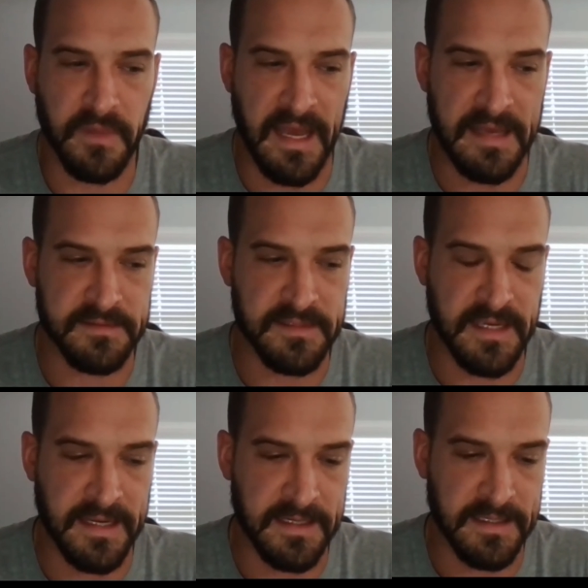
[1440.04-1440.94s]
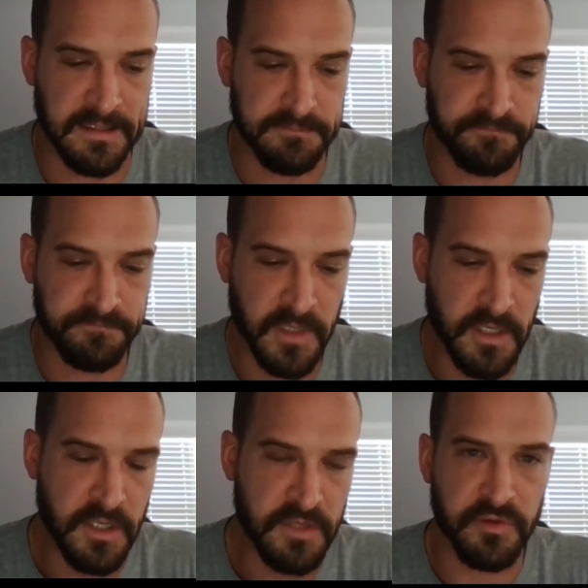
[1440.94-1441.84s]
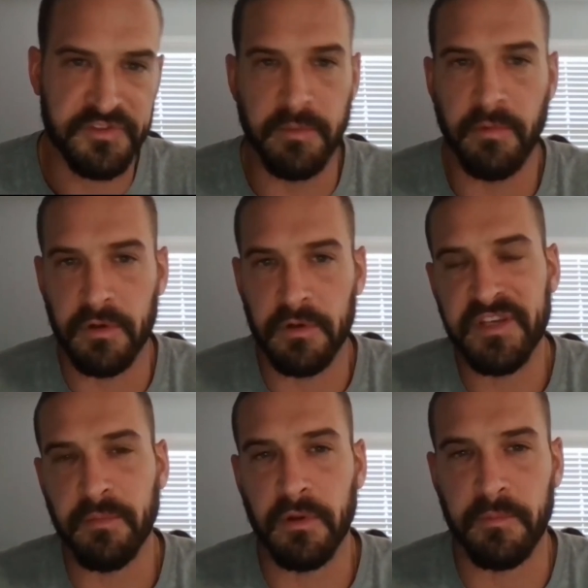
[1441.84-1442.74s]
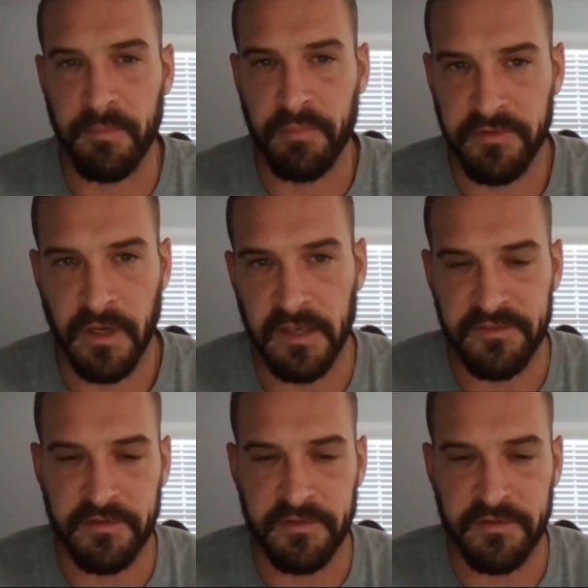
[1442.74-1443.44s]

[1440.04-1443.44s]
as a so similar people to us.